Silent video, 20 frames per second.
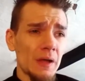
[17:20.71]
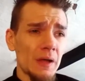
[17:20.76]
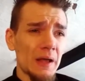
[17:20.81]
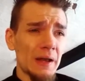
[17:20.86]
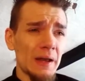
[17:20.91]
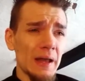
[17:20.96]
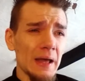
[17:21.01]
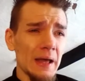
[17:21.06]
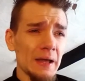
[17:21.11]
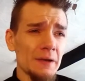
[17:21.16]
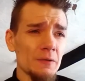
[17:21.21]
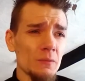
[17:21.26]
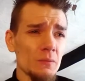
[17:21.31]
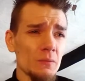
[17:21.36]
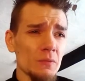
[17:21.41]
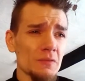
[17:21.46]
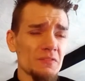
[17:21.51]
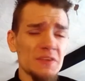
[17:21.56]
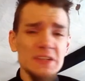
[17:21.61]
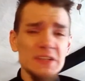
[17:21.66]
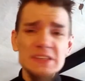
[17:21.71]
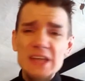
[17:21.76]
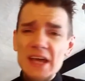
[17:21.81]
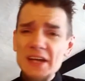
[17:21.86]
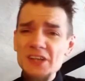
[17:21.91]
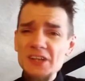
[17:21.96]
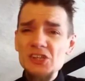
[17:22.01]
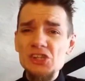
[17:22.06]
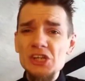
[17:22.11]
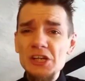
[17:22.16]
letting all of this
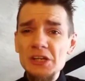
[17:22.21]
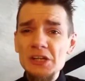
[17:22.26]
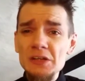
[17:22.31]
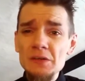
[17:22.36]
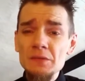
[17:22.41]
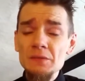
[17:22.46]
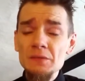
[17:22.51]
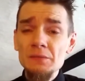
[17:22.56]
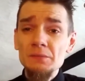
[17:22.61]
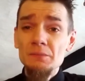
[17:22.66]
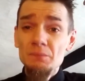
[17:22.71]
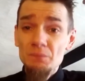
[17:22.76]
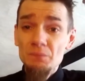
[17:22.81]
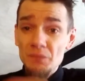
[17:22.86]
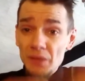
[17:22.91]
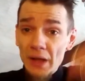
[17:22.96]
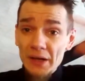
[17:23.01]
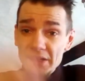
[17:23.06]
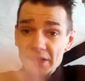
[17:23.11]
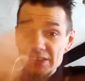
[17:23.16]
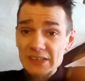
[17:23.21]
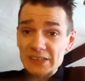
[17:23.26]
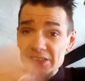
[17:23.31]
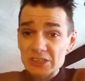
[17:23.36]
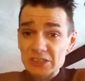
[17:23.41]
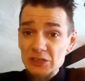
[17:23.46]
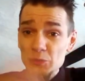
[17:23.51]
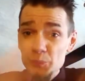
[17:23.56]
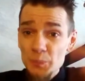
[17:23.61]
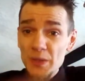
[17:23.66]
energy, like I said, it
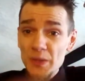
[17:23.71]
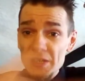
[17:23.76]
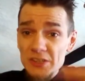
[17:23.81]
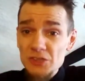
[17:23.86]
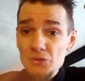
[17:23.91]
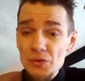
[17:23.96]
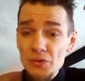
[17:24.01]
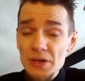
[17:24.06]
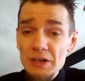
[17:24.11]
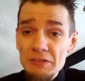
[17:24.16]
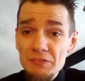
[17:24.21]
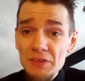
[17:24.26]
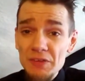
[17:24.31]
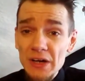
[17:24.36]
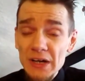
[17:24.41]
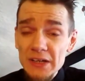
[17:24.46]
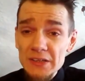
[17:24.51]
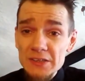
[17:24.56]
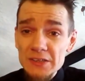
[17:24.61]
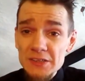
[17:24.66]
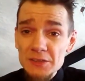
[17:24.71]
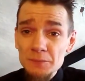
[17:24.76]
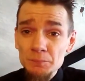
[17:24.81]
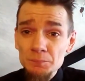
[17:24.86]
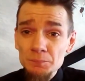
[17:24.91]
spins really fast,